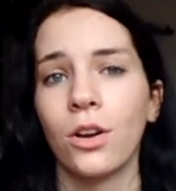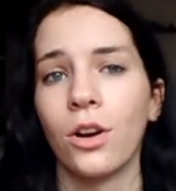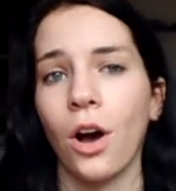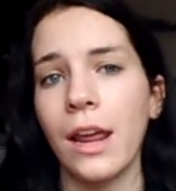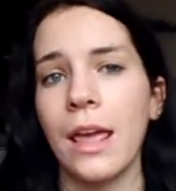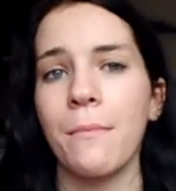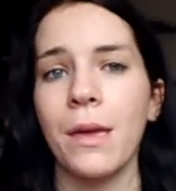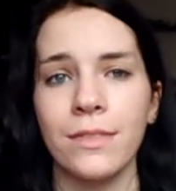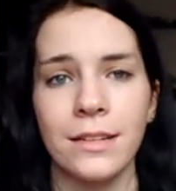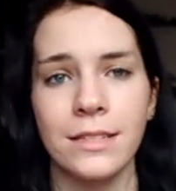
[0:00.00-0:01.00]
got him
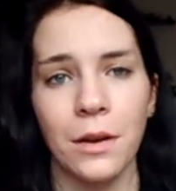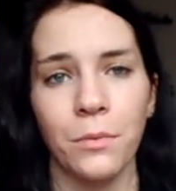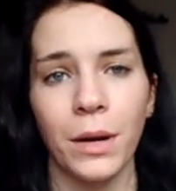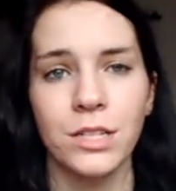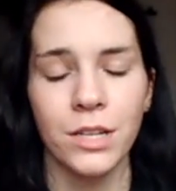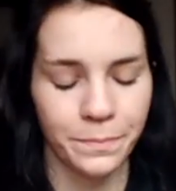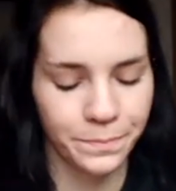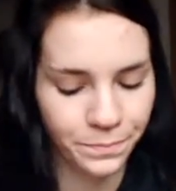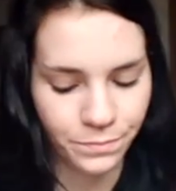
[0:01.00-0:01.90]
in that direction.